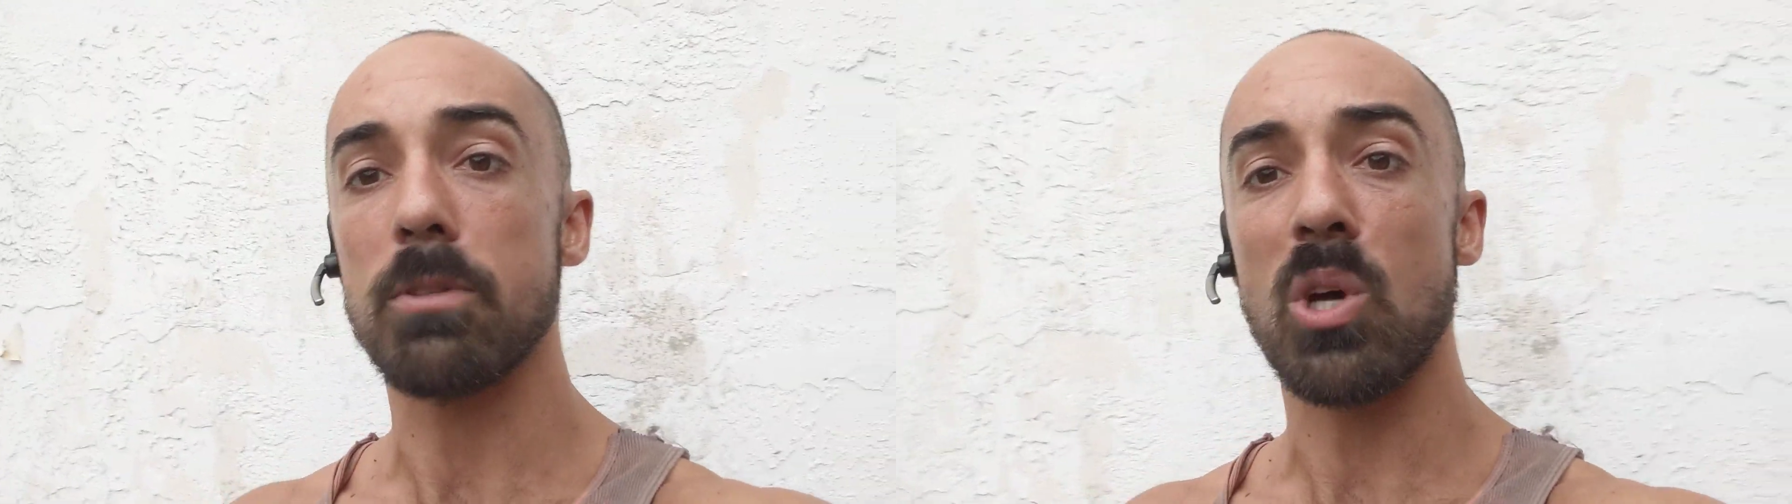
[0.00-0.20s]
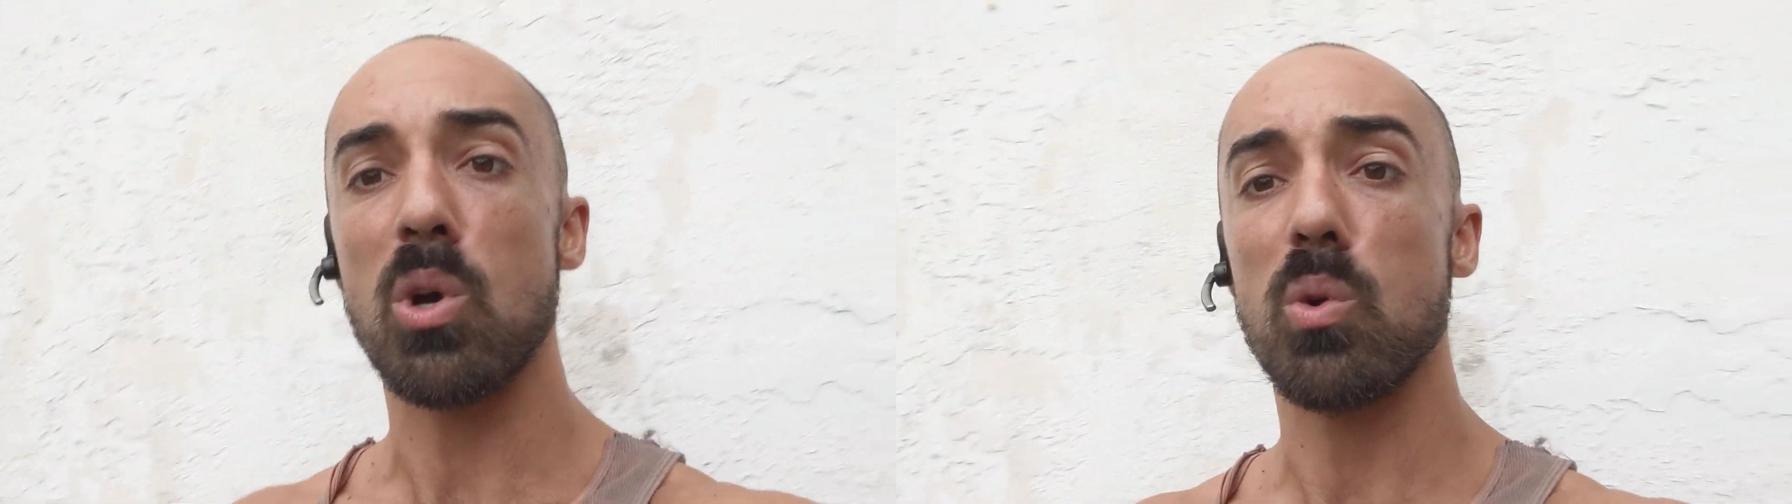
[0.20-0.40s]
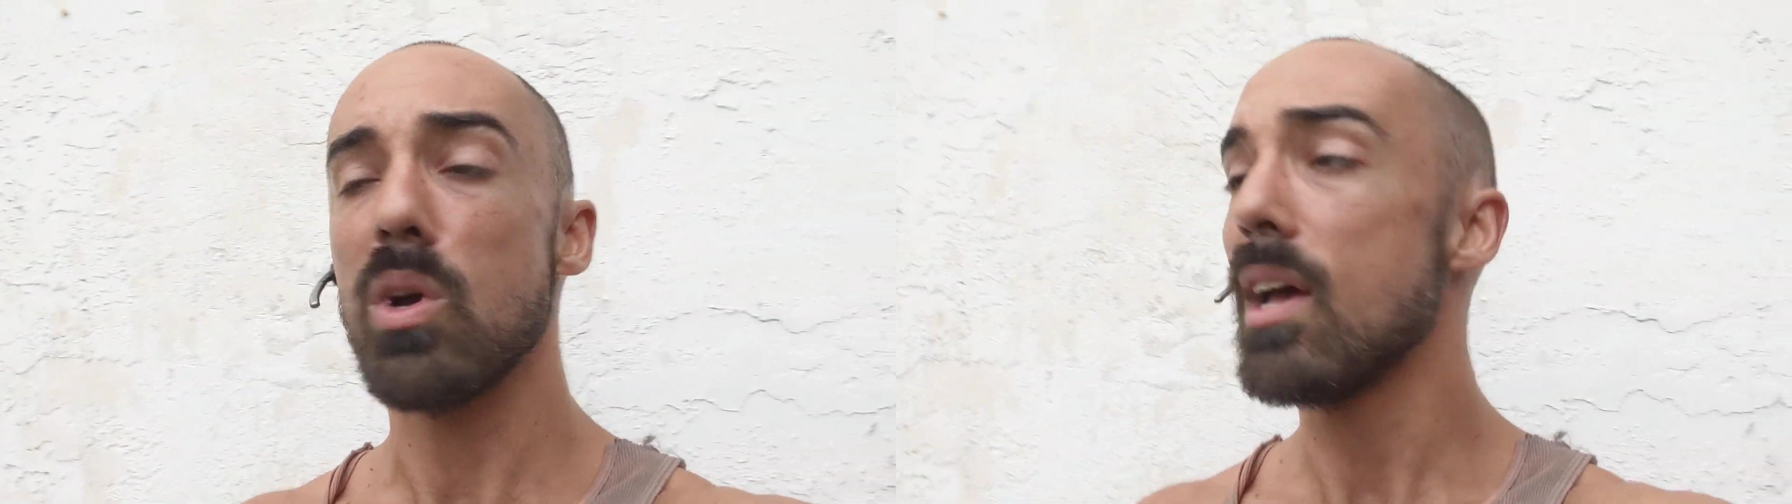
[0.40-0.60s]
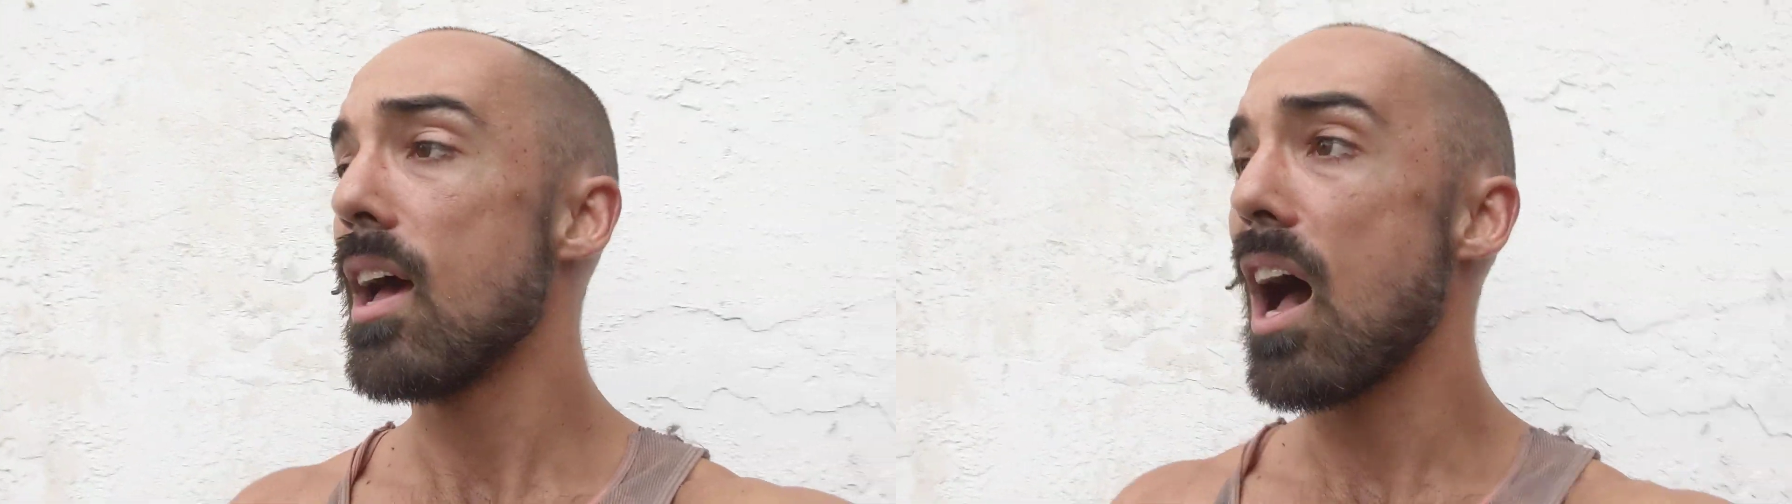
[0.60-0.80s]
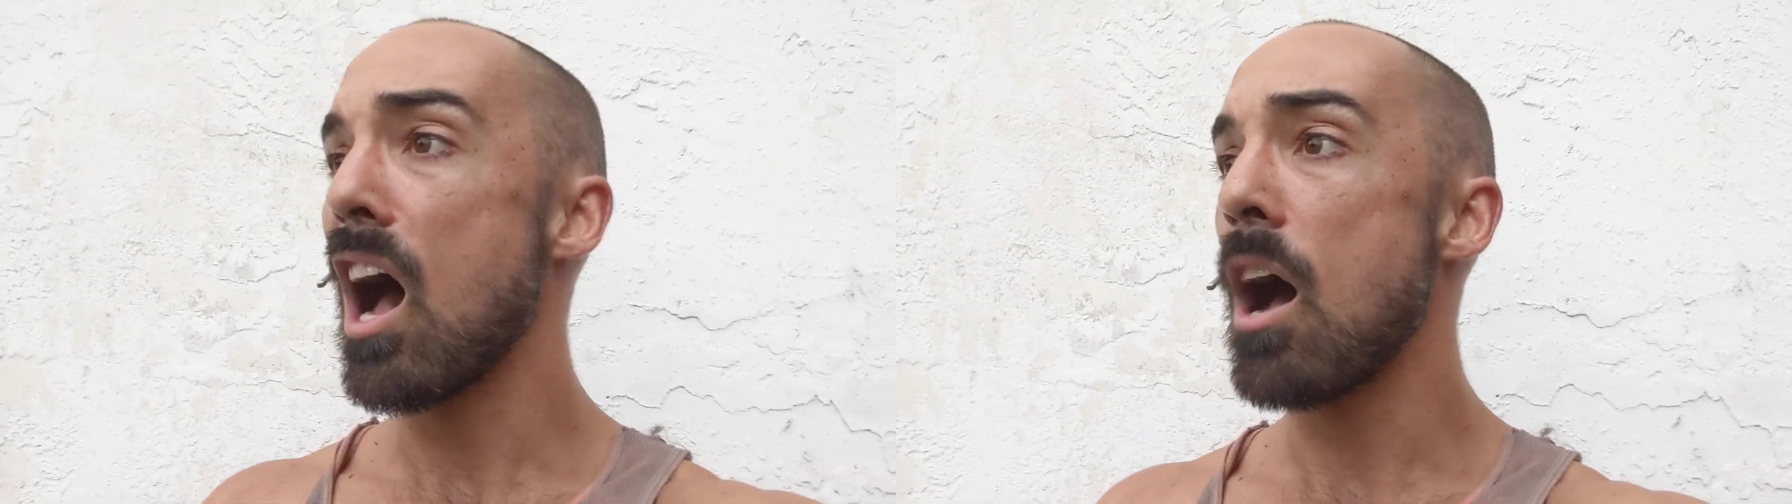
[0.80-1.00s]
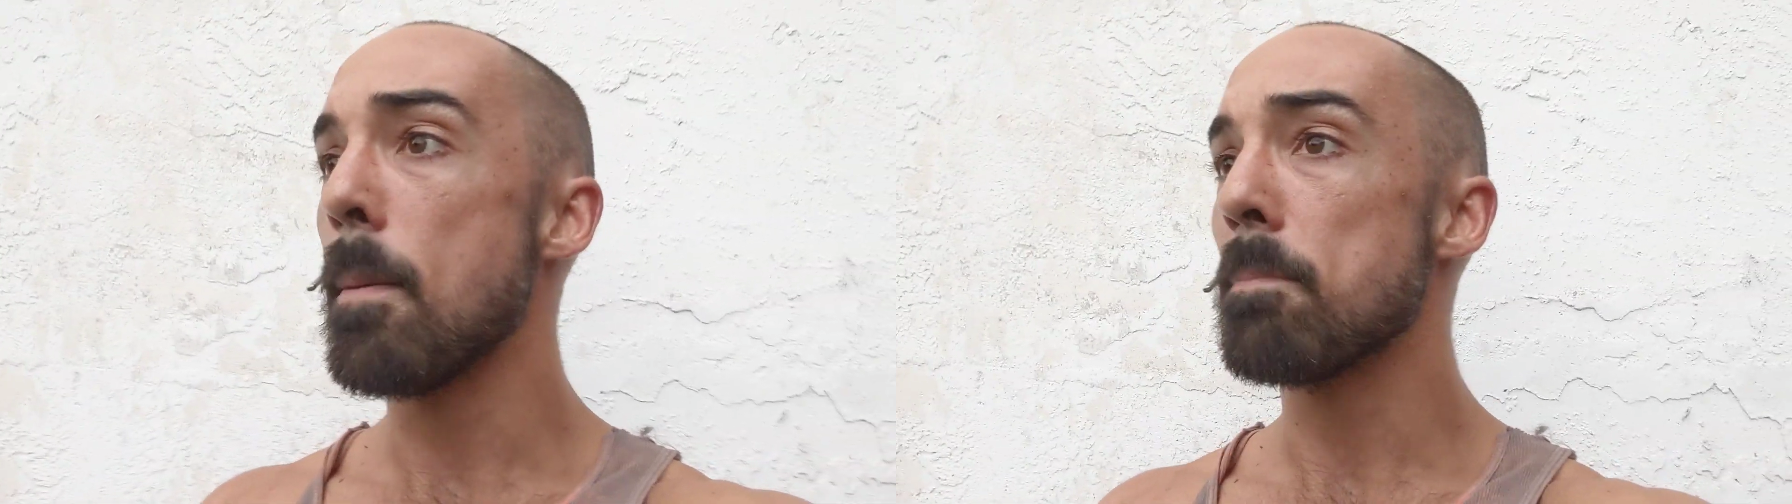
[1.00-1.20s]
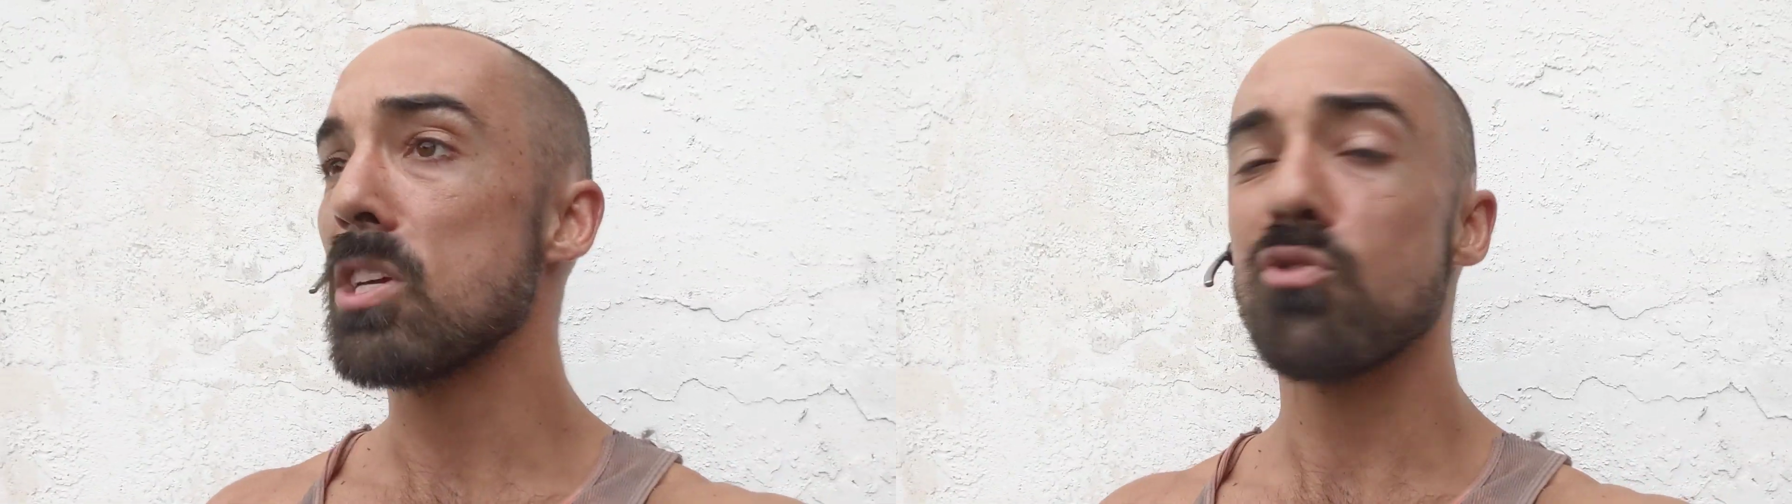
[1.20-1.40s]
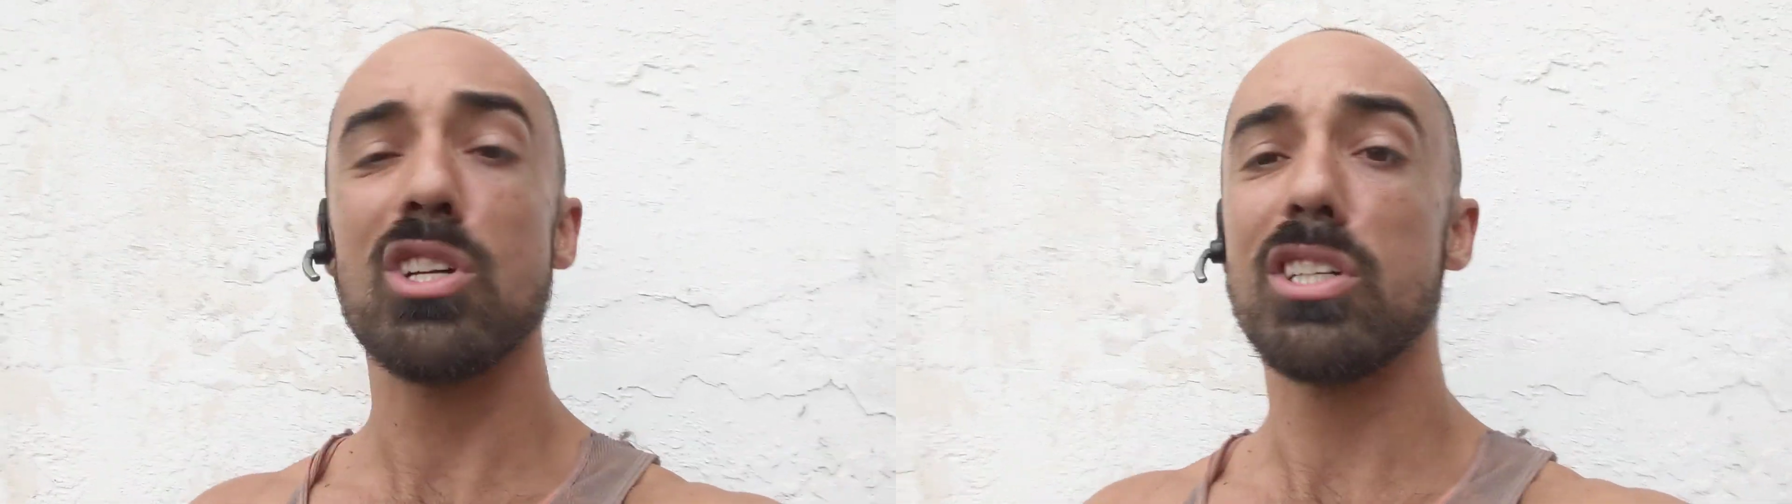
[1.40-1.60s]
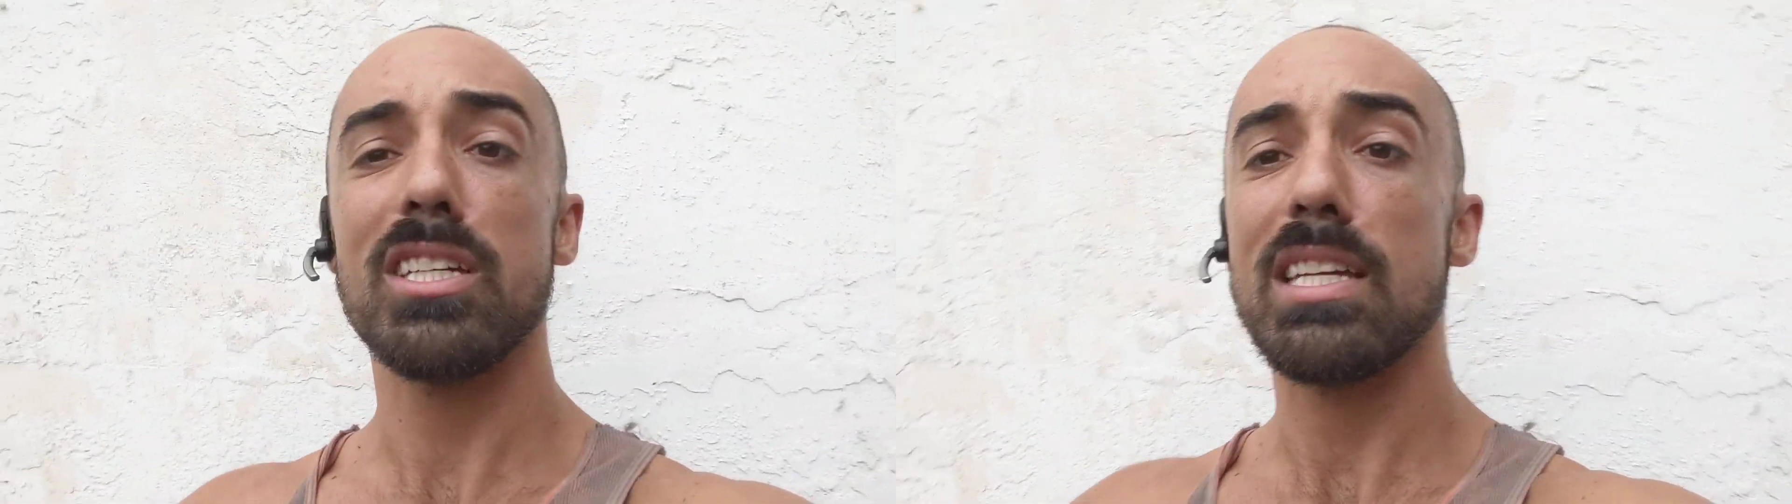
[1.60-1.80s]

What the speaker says: So, and really,